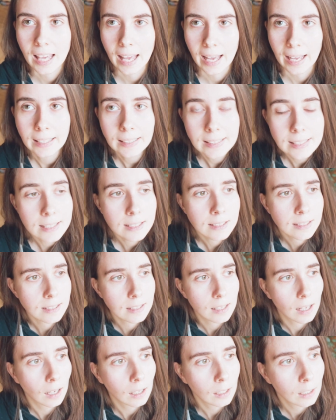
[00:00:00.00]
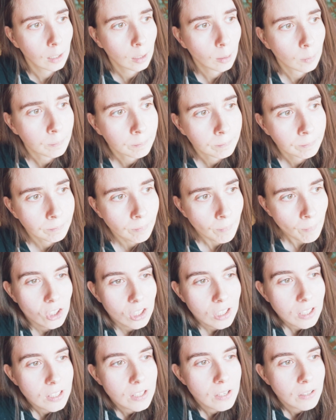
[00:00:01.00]
Cats,
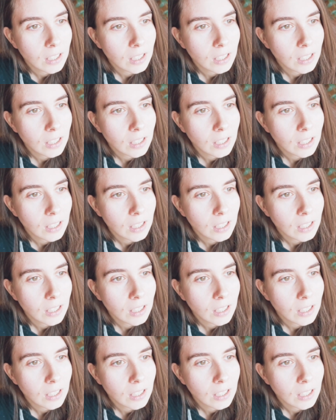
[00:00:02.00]
just